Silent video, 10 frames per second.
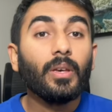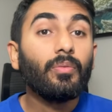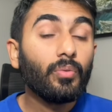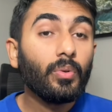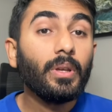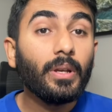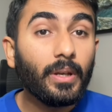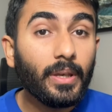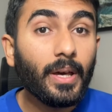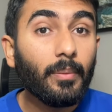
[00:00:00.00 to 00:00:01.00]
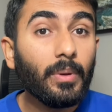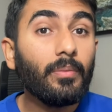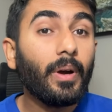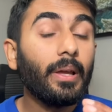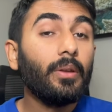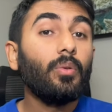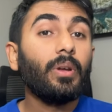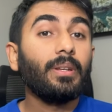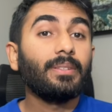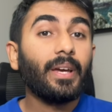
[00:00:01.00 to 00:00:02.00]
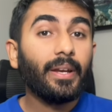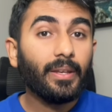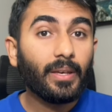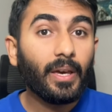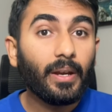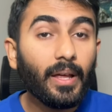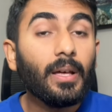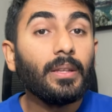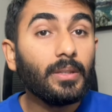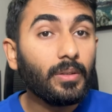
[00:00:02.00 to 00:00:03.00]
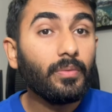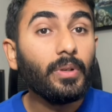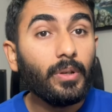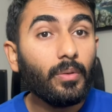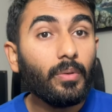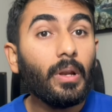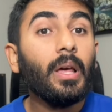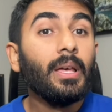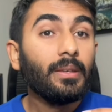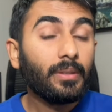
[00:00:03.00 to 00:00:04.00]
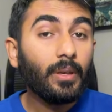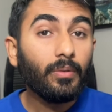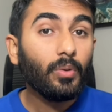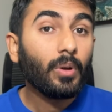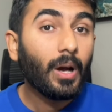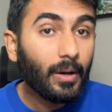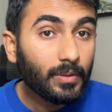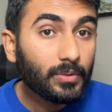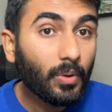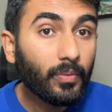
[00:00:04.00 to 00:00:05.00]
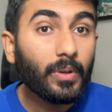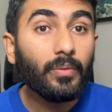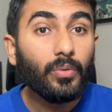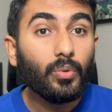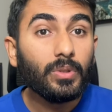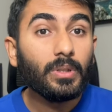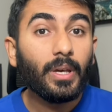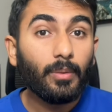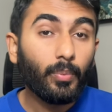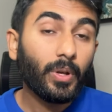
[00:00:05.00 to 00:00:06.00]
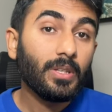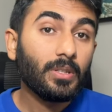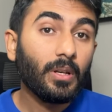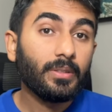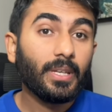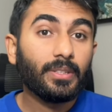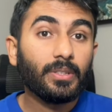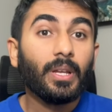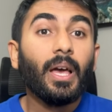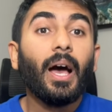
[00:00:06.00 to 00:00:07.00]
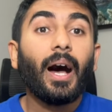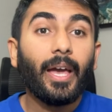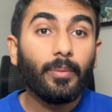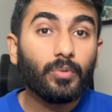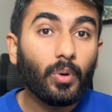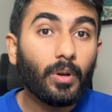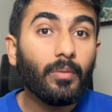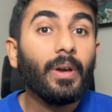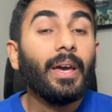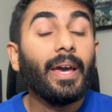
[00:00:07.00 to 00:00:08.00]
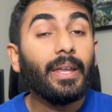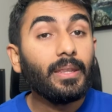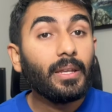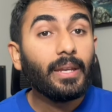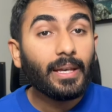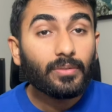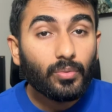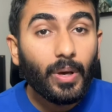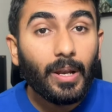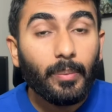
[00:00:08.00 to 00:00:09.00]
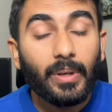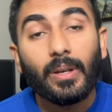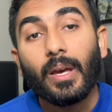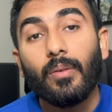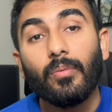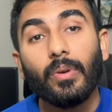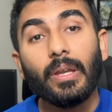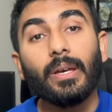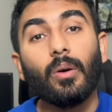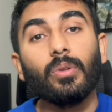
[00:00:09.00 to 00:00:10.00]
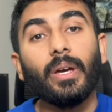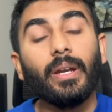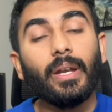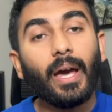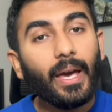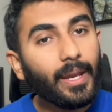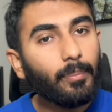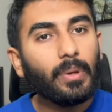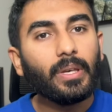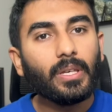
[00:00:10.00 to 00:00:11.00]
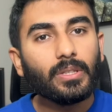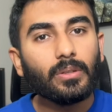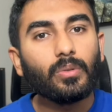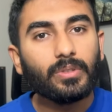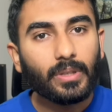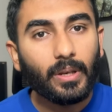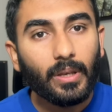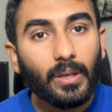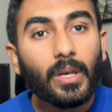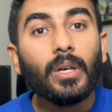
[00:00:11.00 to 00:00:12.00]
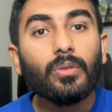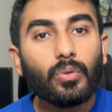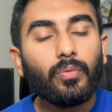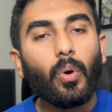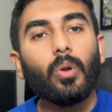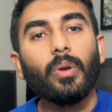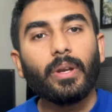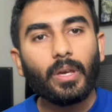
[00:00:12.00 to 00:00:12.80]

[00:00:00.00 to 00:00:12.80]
If you need TRV while you are inside in Canada, this video will save your hours of confusion and potential rejection. I am Saurabh, and in the next 12 minutes I am filling out the entire application on screen, so follow it